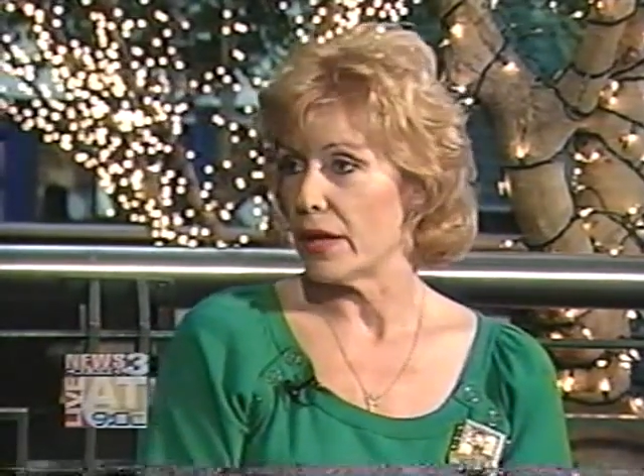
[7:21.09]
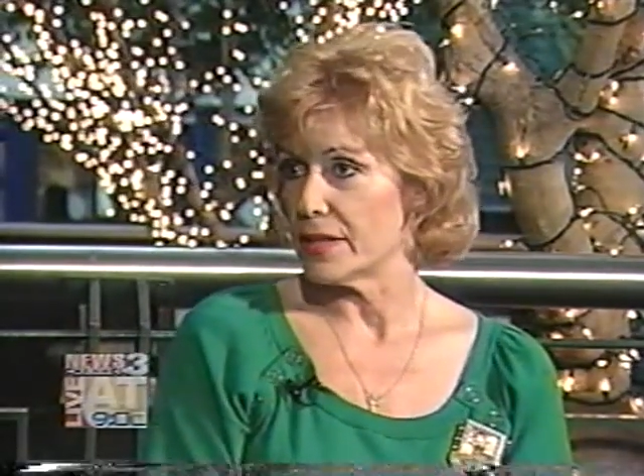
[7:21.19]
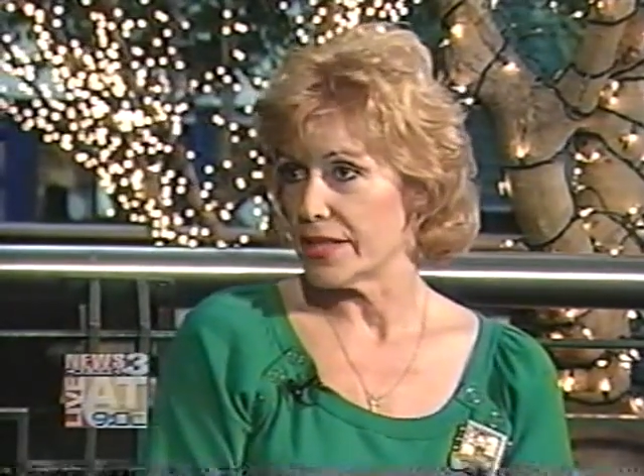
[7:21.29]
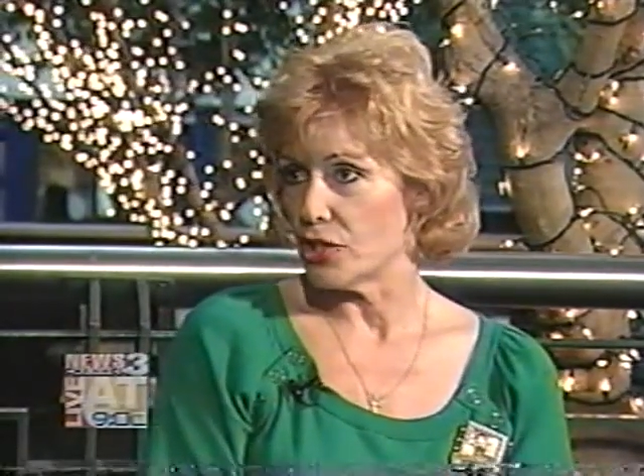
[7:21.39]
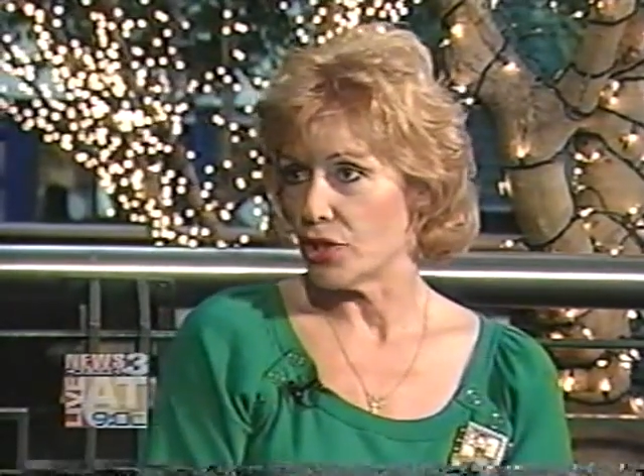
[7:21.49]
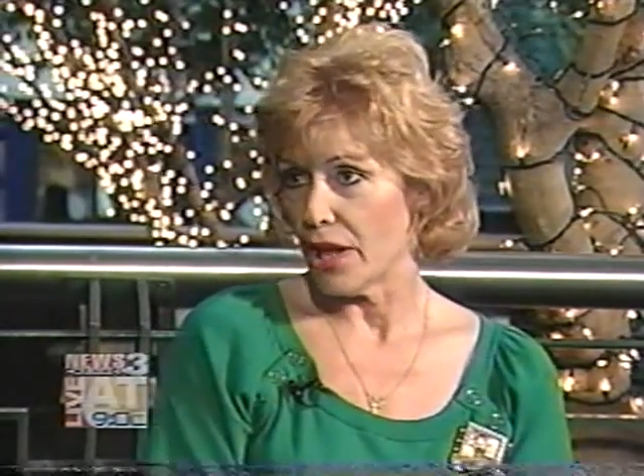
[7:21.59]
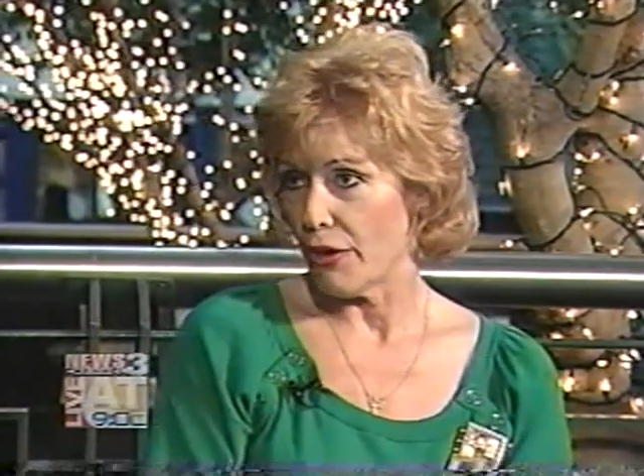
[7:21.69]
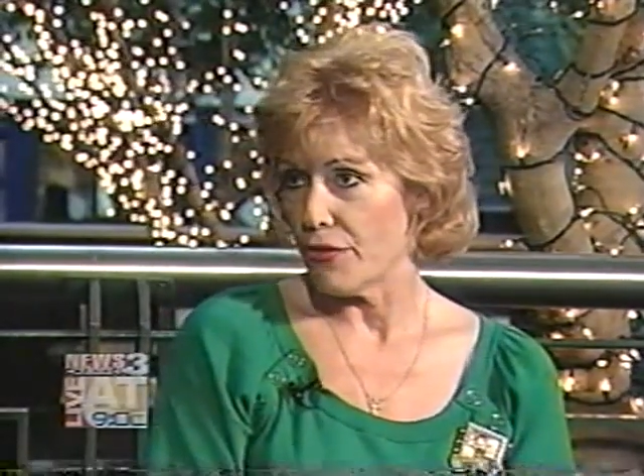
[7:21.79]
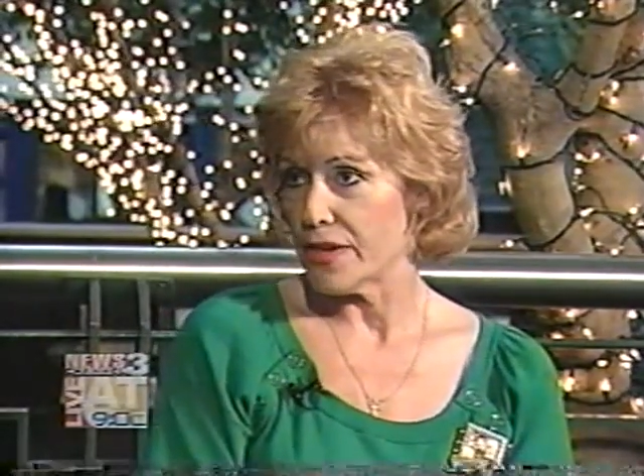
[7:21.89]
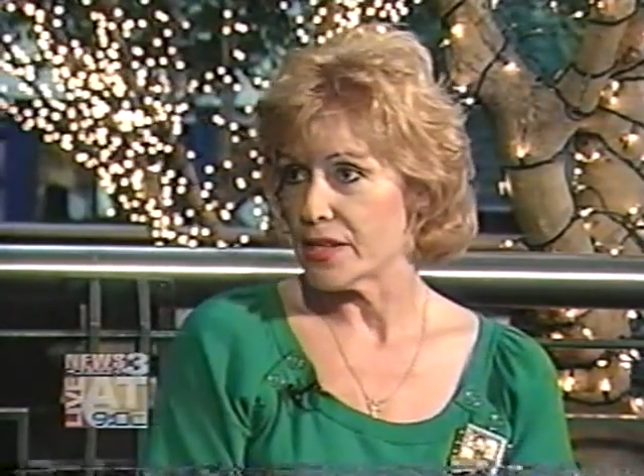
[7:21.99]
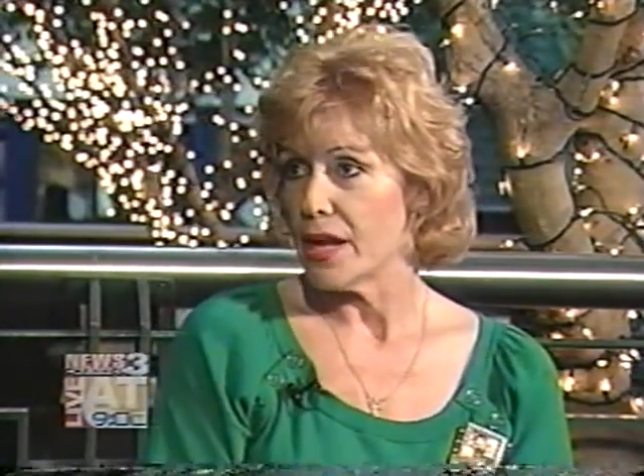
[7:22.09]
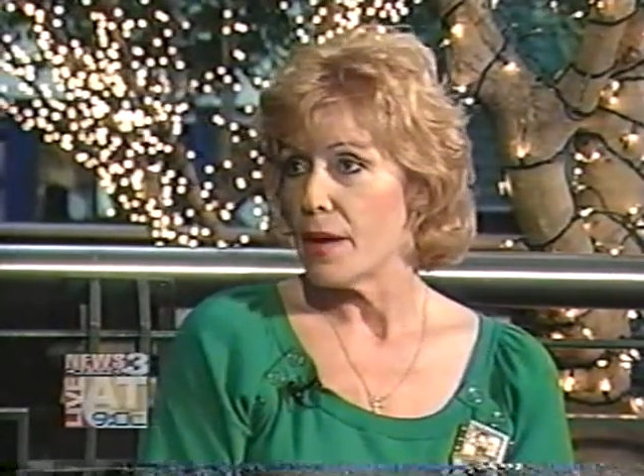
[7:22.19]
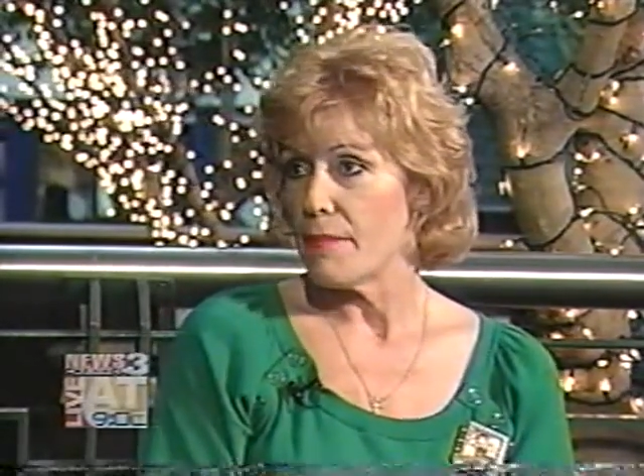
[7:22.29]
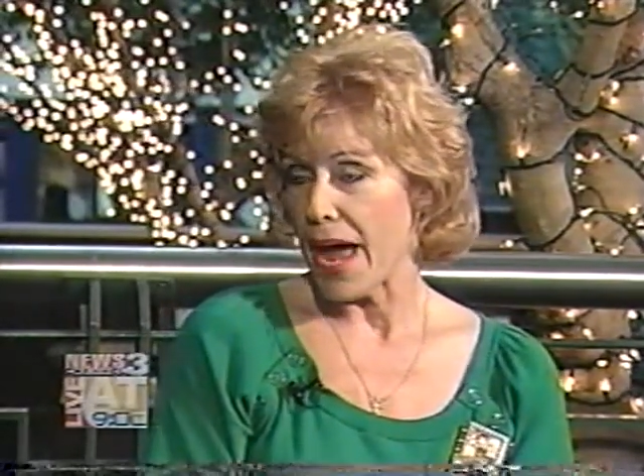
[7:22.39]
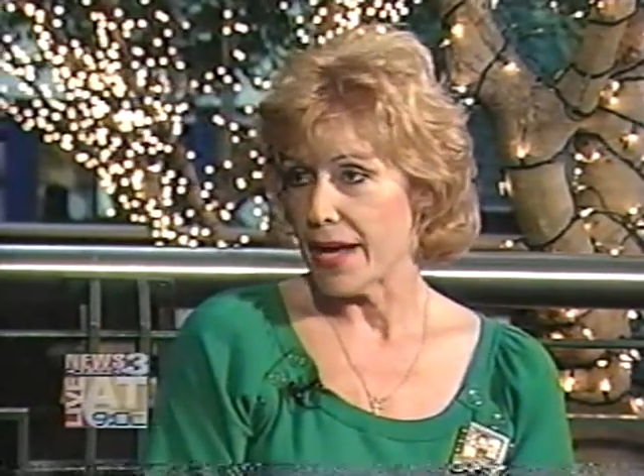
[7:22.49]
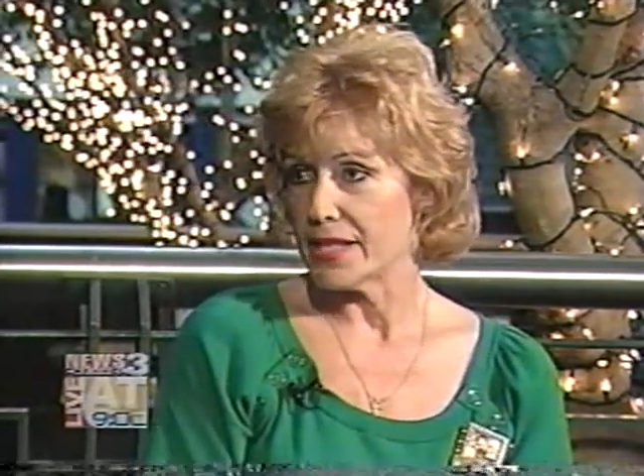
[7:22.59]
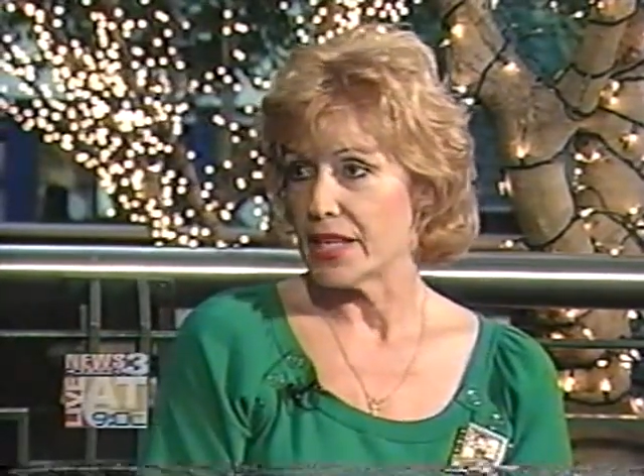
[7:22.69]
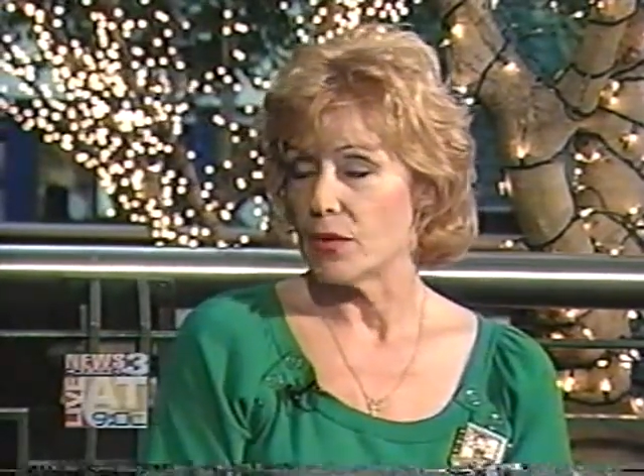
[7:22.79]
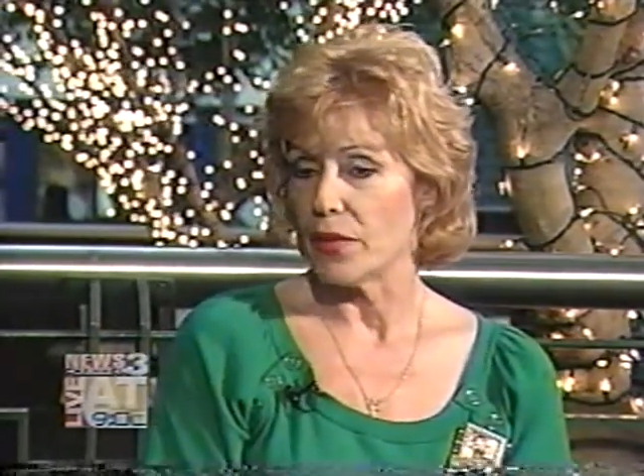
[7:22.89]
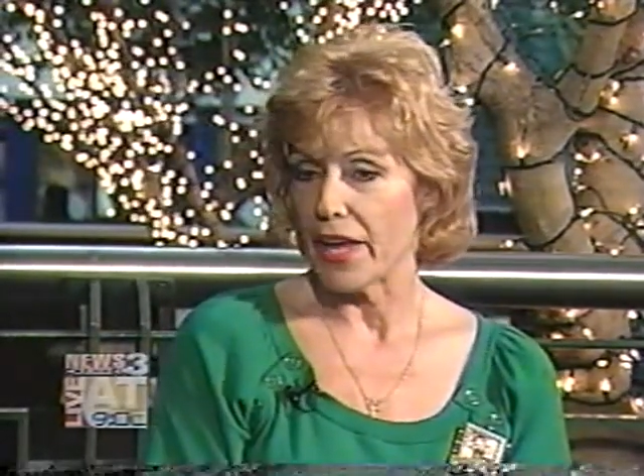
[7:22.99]
Essential Elvis magazine
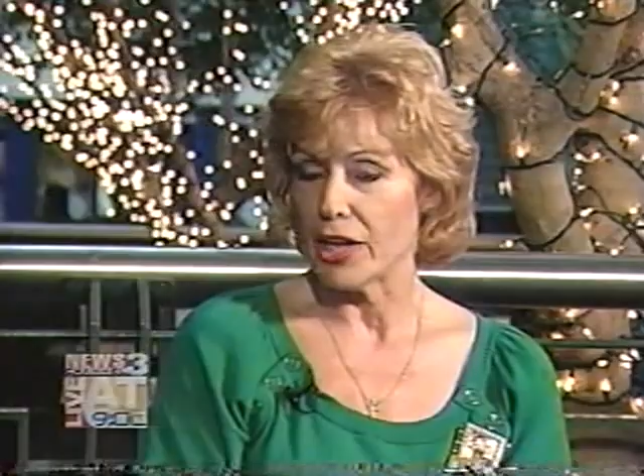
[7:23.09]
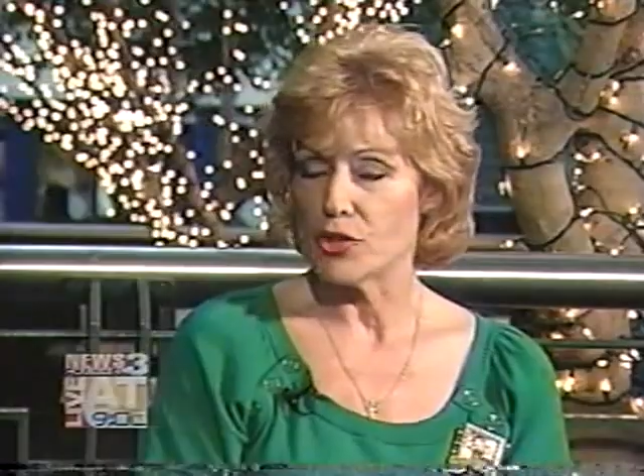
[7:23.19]
with Andrew